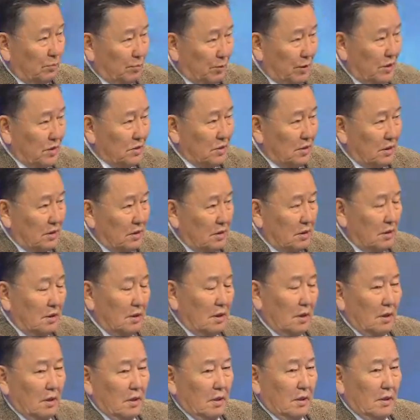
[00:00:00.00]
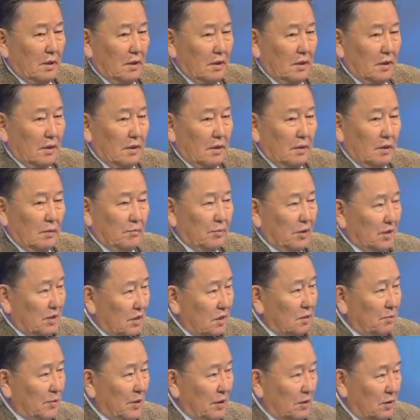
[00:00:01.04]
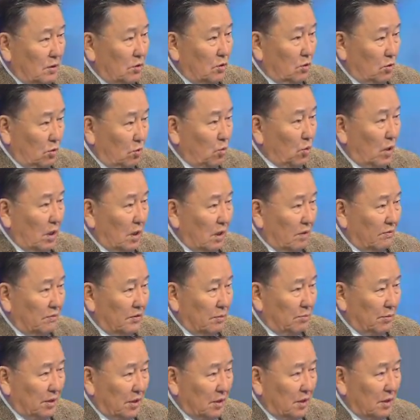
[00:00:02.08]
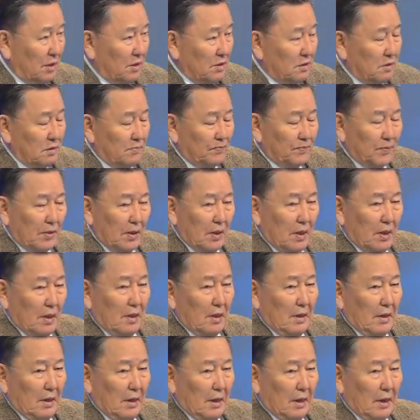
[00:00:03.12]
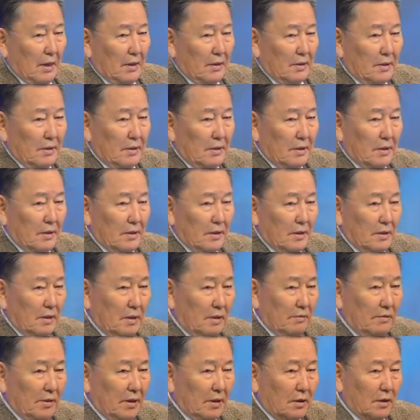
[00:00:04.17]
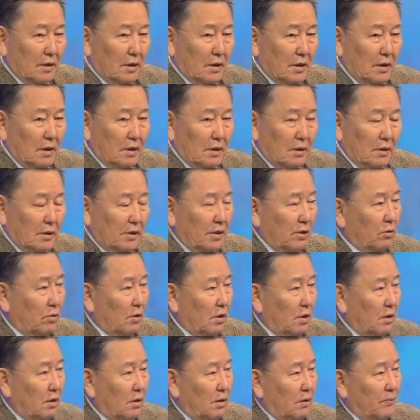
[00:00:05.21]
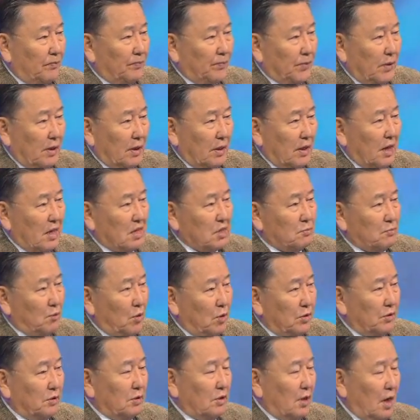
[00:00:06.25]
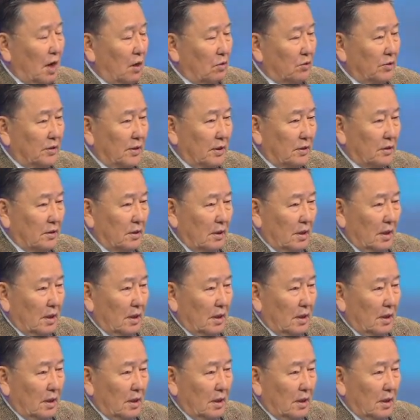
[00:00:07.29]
the President, participated in one of the meetings. And Iveta Grigula has pointed out that